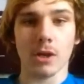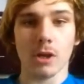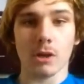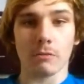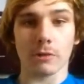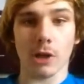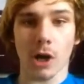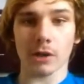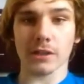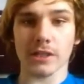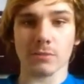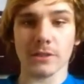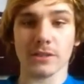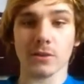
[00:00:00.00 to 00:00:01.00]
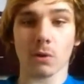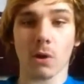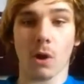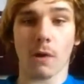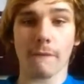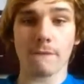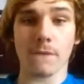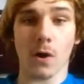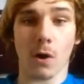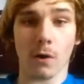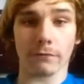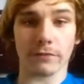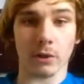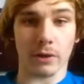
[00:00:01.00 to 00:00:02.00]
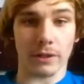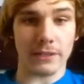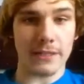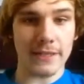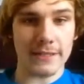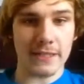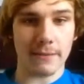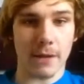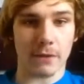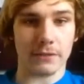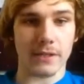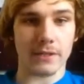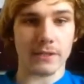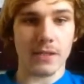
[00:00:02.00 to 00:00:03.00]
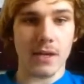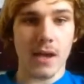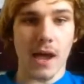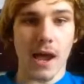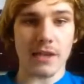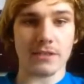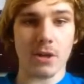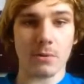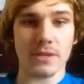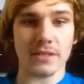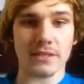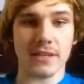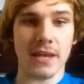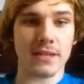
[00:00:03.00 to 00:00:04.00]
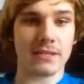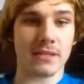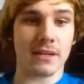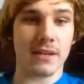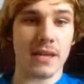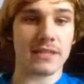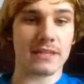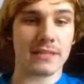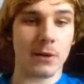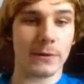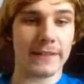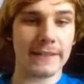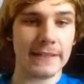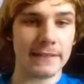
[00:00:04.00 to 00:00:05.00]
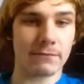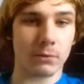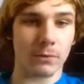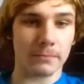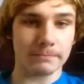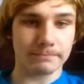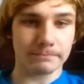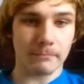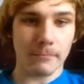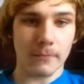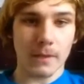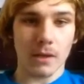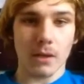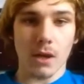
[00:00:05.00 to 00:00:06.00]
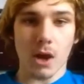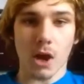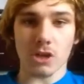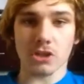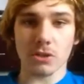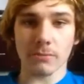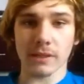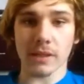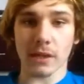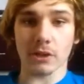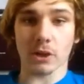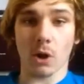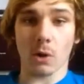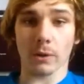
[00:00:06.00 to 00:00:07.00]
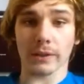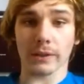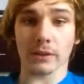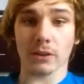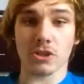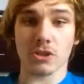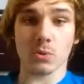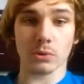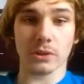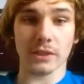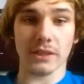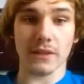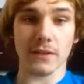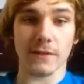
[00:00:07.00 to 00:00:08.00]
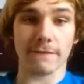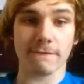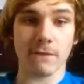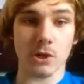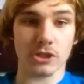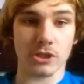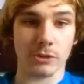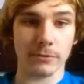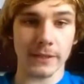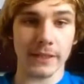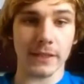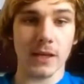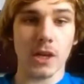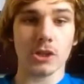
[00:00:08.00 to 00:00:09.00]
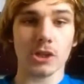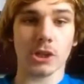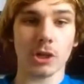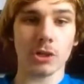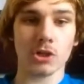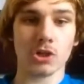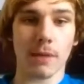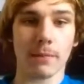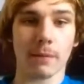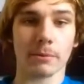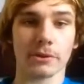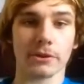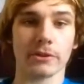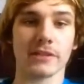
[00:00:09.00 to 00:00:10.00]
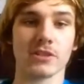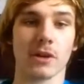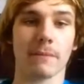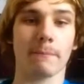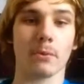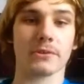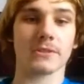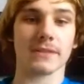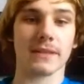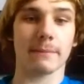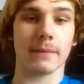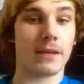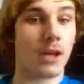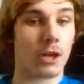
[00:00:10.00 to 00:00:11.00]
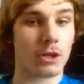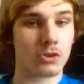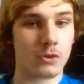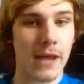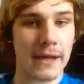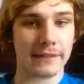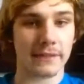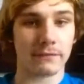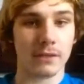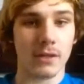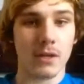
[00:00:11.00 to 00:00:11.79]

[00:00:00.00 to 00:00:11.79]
Regardless, we still all feel uneasy about this, as though this debt is a necessary evil. Assuming that you're going to school to get your first degree, your current job opportunities are both slim and unattractive.